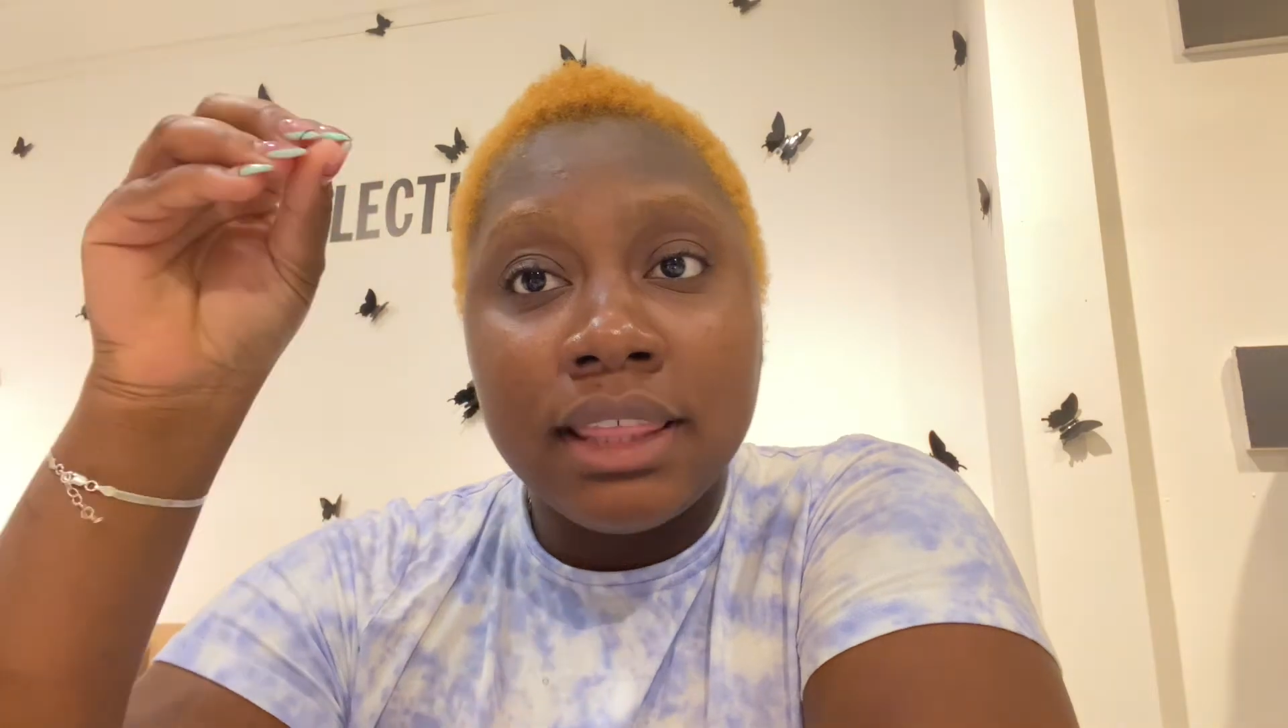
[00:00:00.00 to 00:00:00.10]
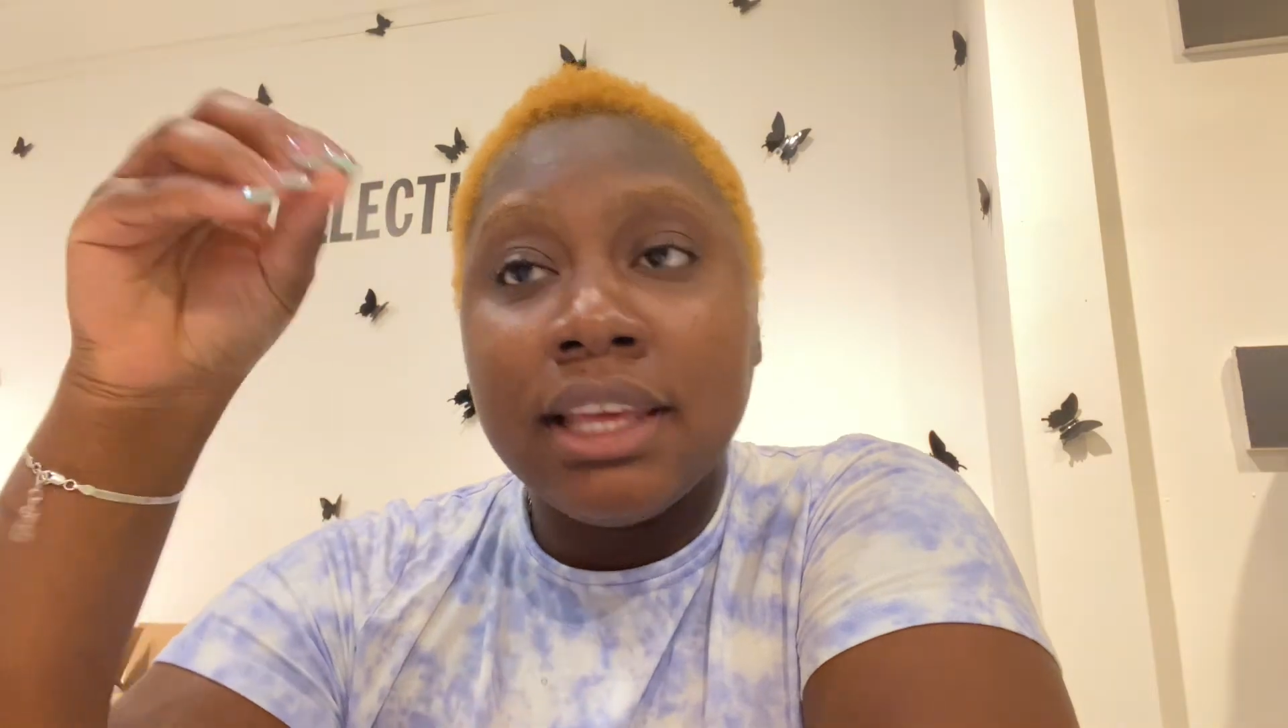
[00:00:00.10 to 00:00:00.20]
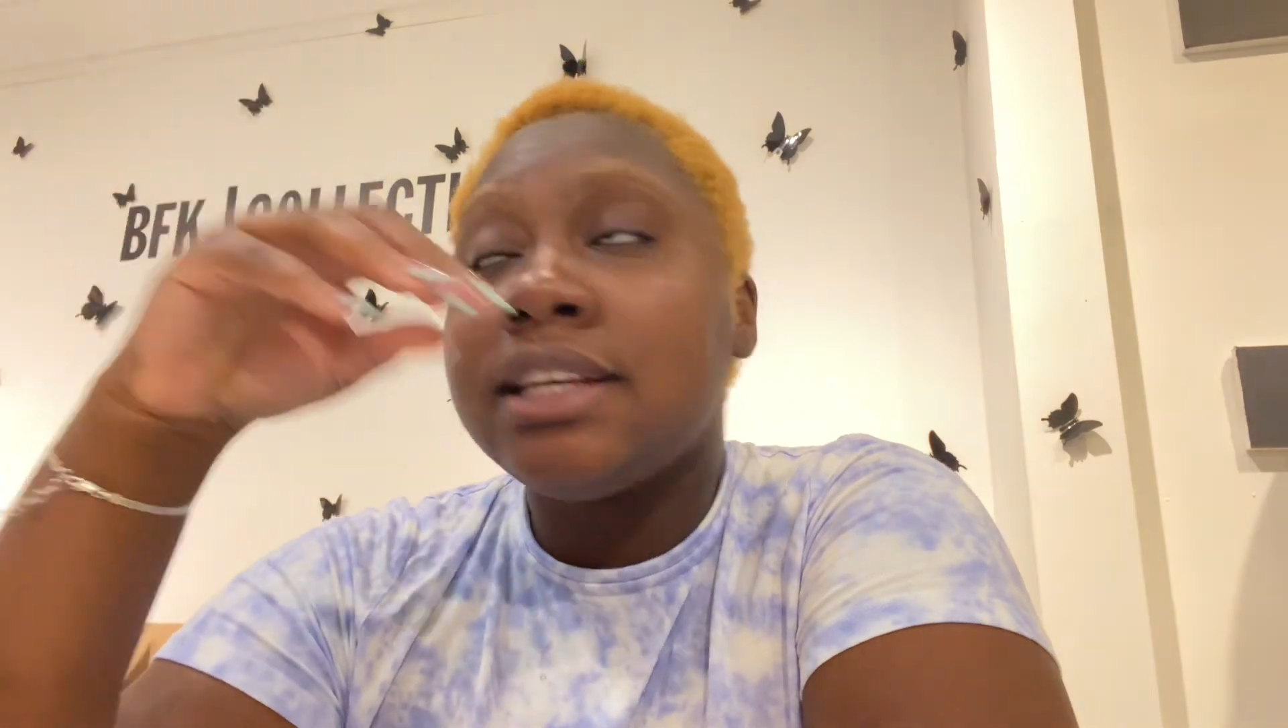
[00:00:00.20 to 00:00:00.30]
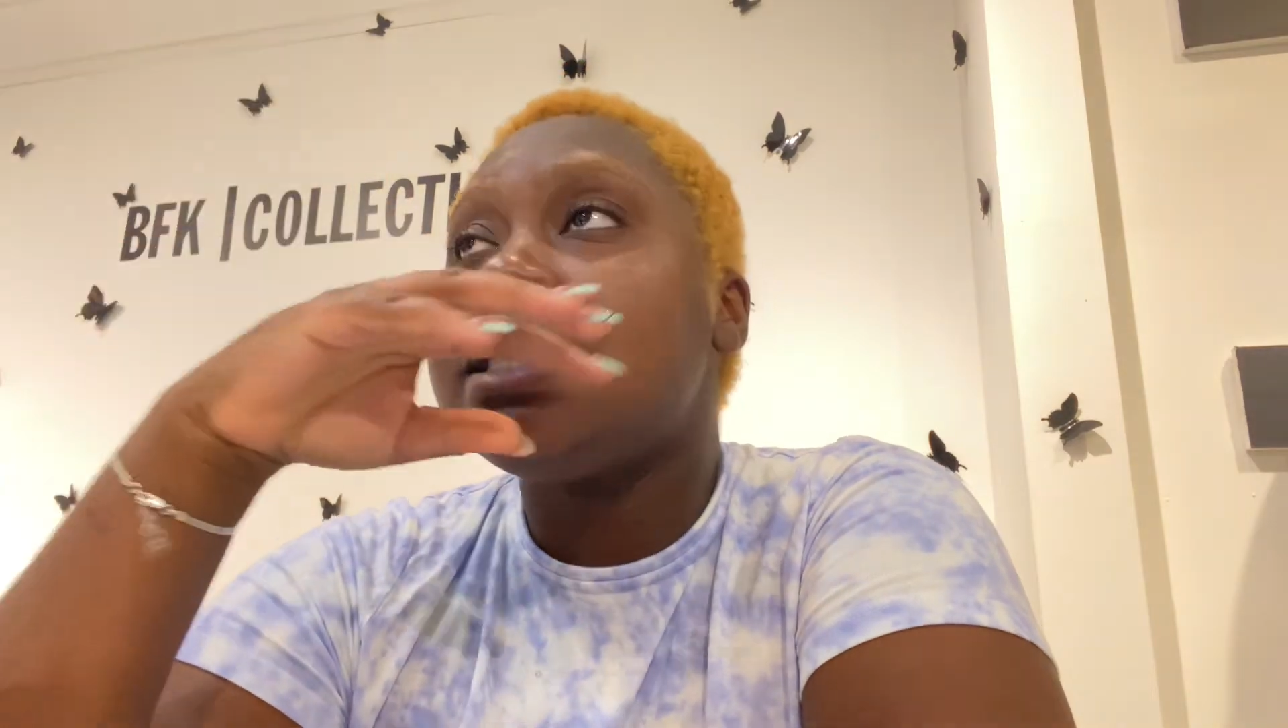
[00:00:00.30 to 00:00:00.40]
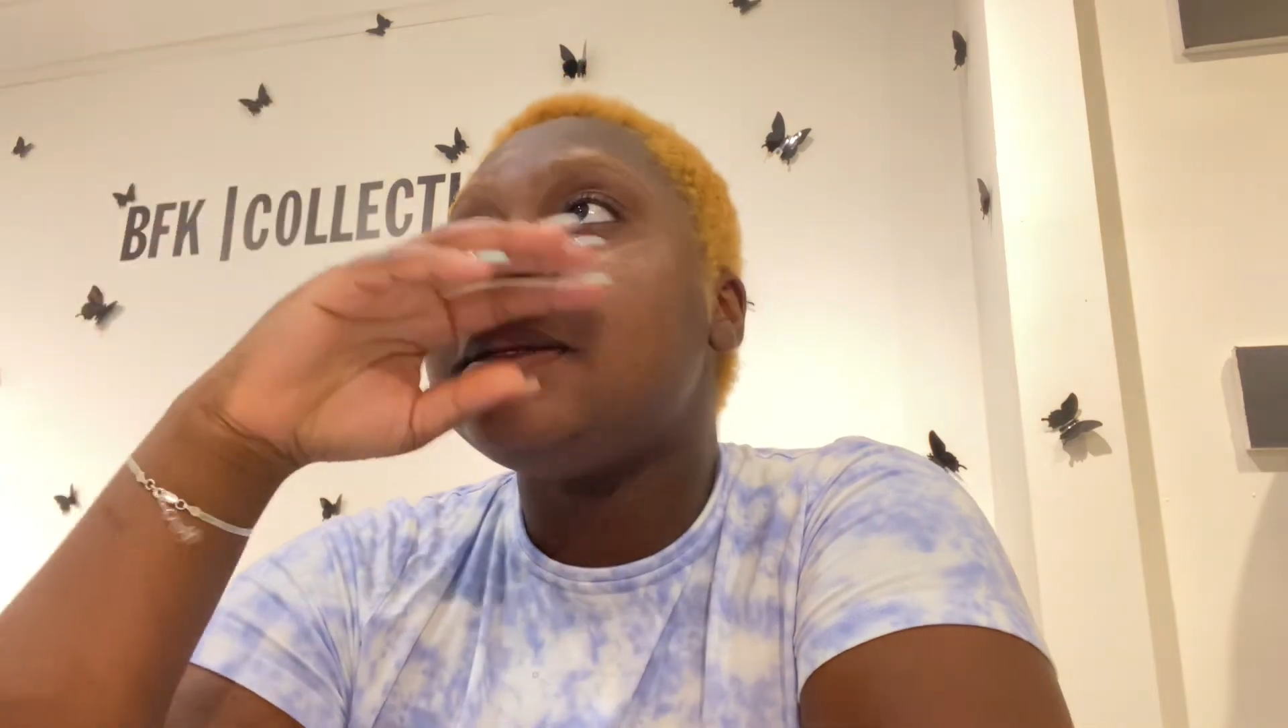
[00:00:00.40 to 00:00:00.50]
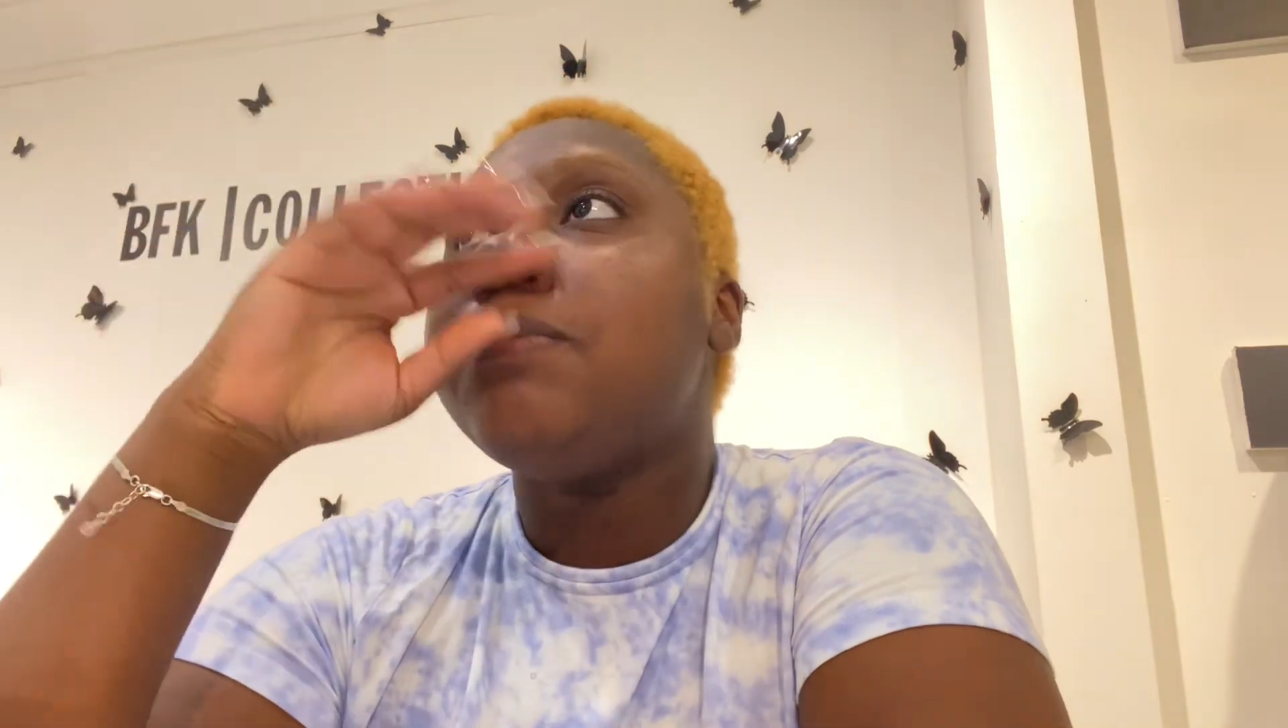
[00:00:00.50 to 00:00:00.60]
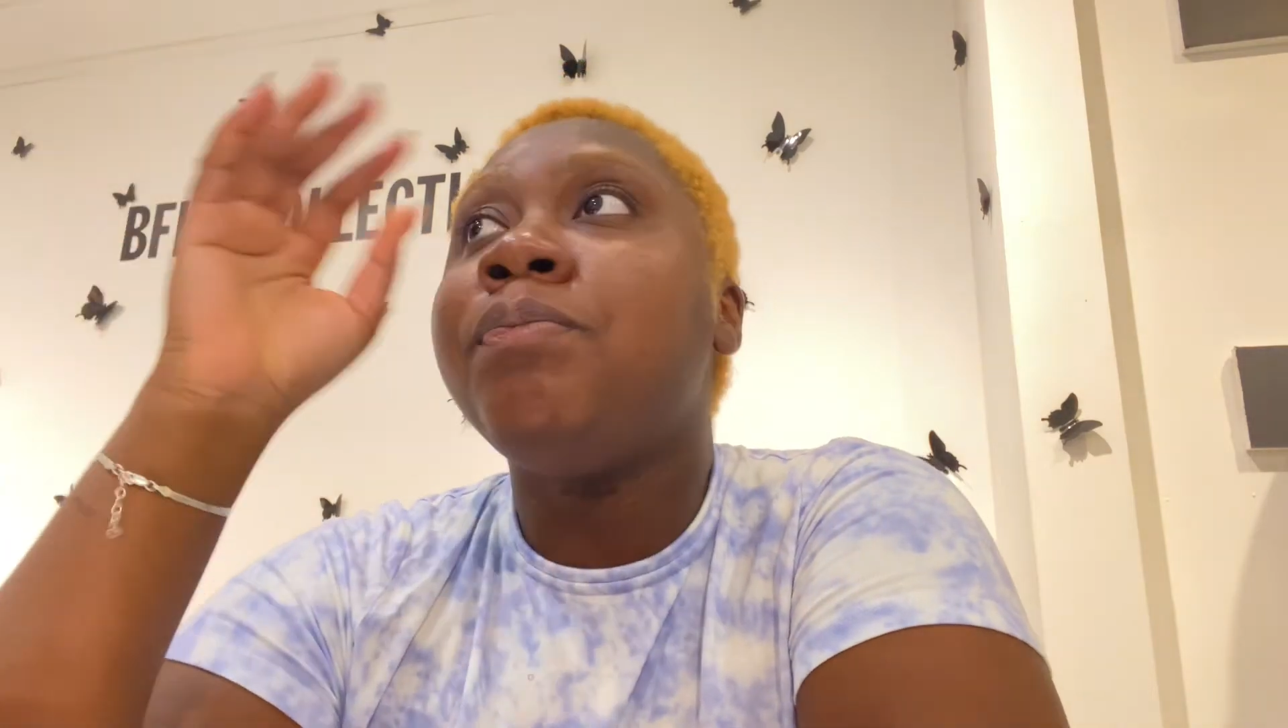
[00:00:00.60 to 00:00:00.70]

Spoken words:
this,